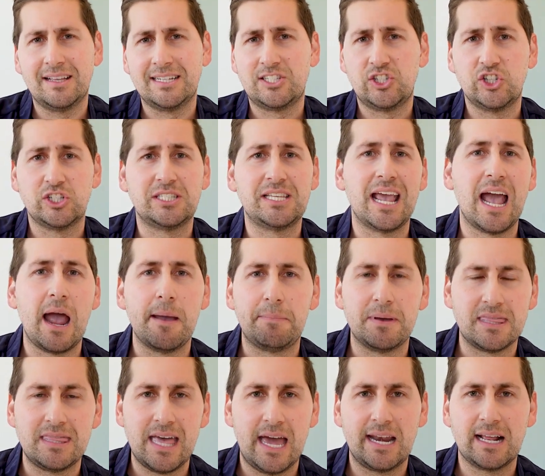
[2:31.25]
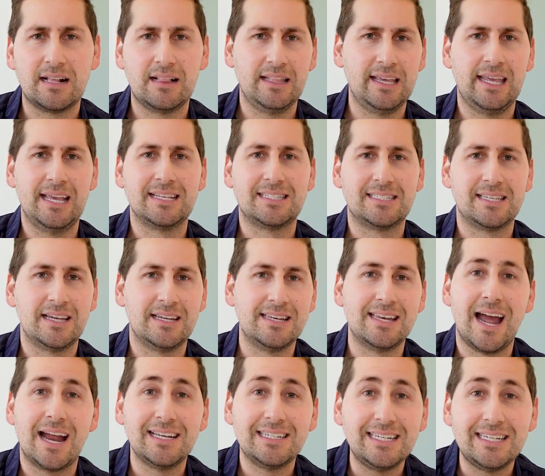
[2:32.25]
let's just say hypothetically it's a
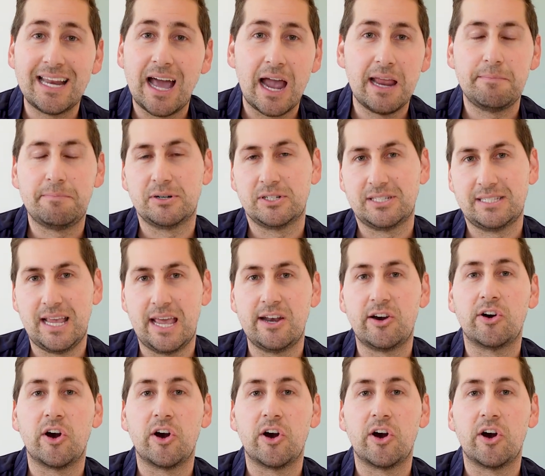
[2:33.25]
99%